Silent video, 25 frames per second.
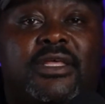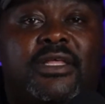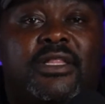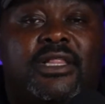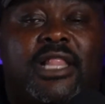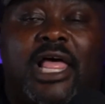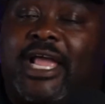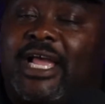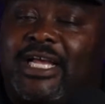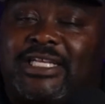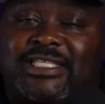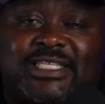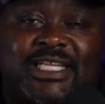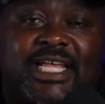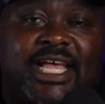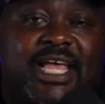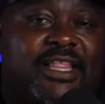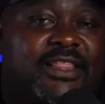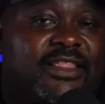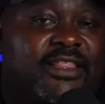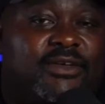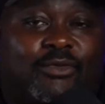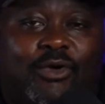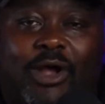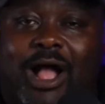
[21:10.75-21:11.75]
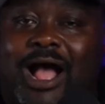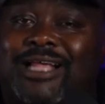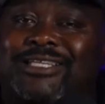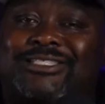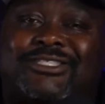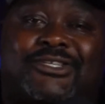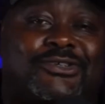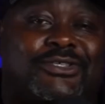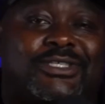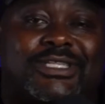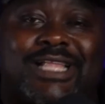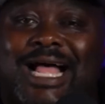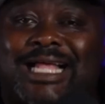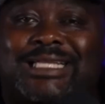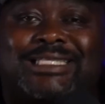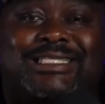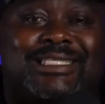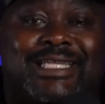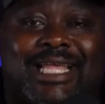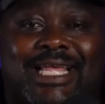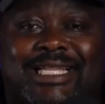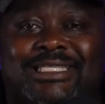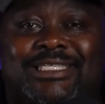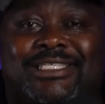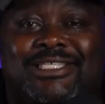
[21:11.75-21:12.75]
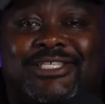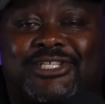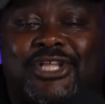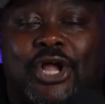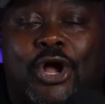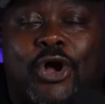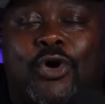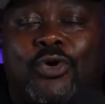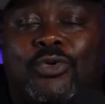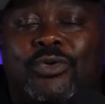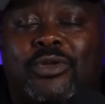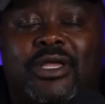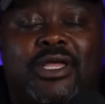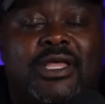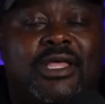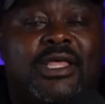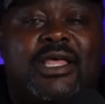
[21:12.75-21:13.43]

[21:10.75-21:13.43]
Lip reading: Like I said, the roster's not set in stone.